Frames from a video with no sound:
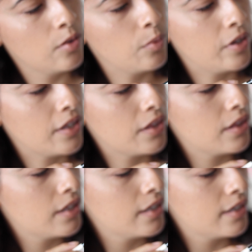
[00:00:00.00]

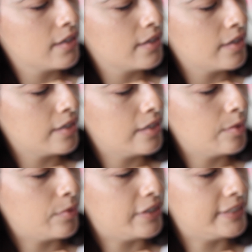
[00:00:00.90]
with,
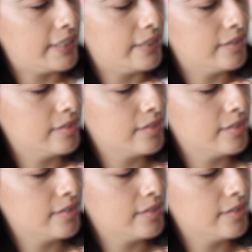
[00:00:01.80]
where is it?